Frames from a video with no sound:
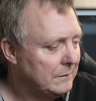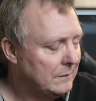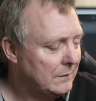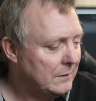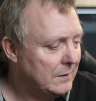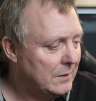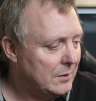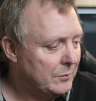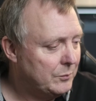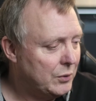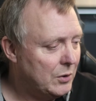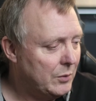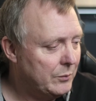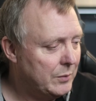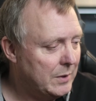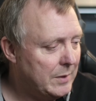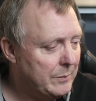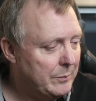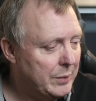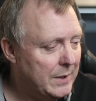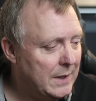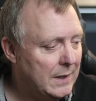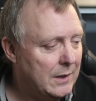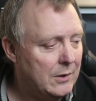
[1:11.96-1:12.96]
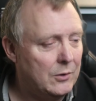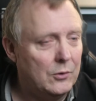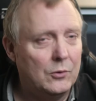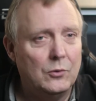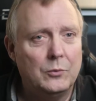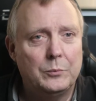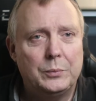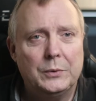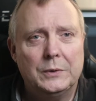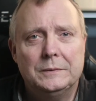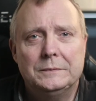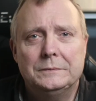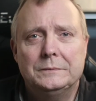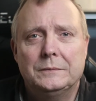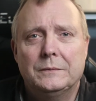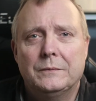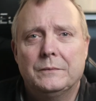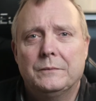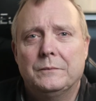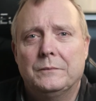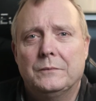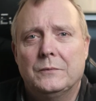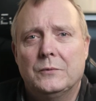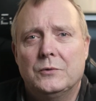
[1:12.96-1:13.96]
you'd probably pick up
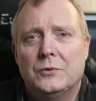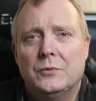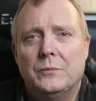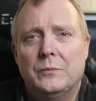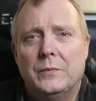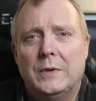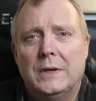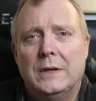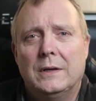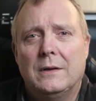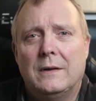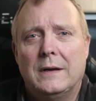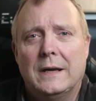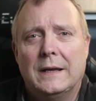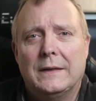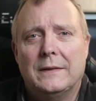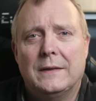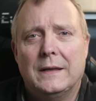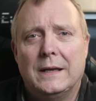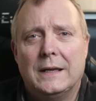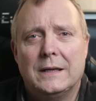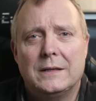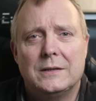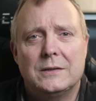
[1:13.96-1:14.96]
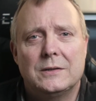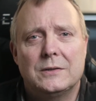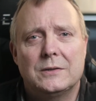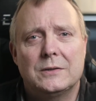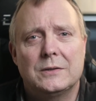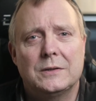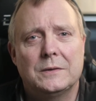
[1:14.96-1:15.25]
something like this.